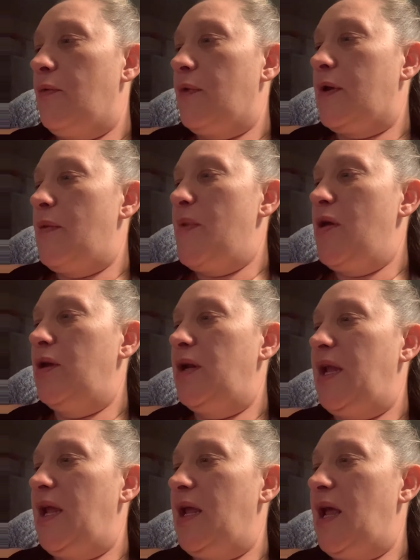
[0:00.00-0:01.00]

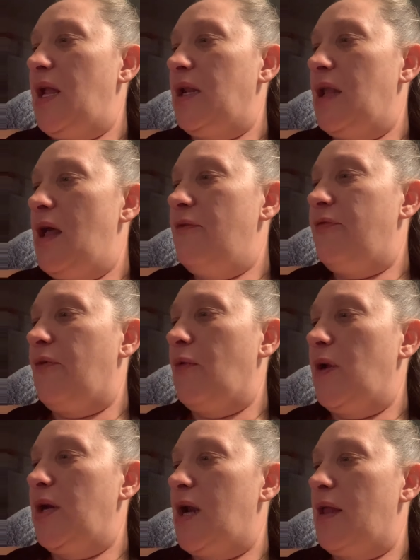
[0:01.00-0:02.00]
community and love for
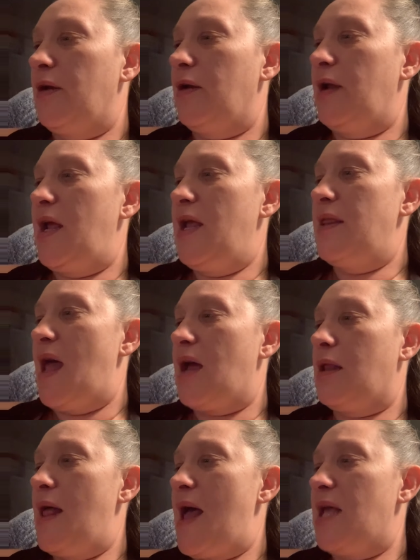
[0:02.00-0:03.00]
one another in that
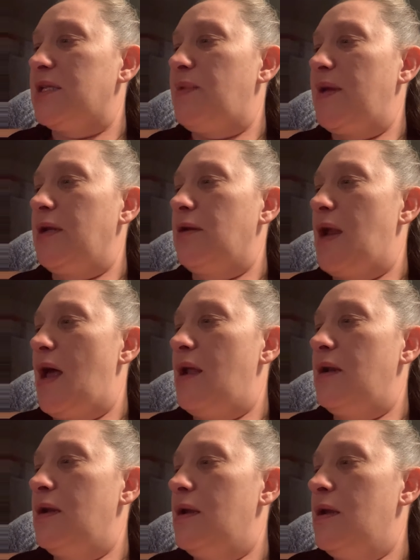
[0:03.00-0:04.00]
class, but
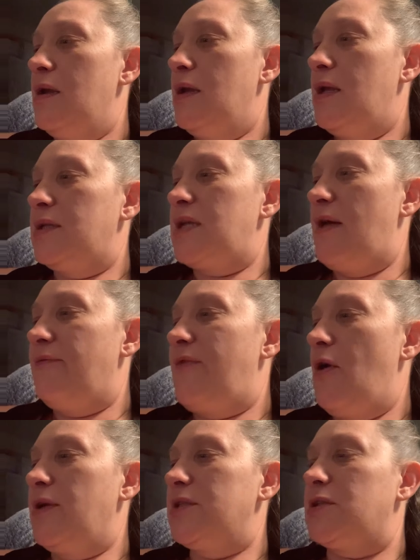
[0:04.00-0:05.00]
it's not
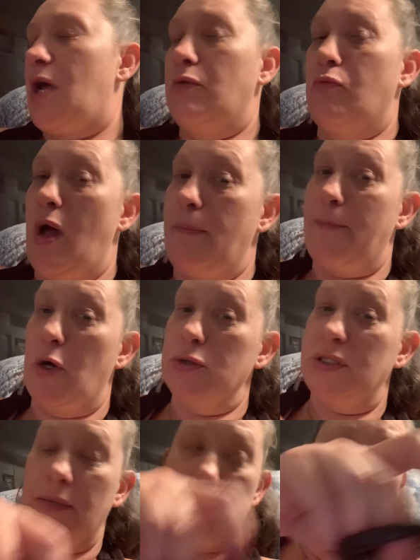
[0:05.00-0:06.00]
focused on one person.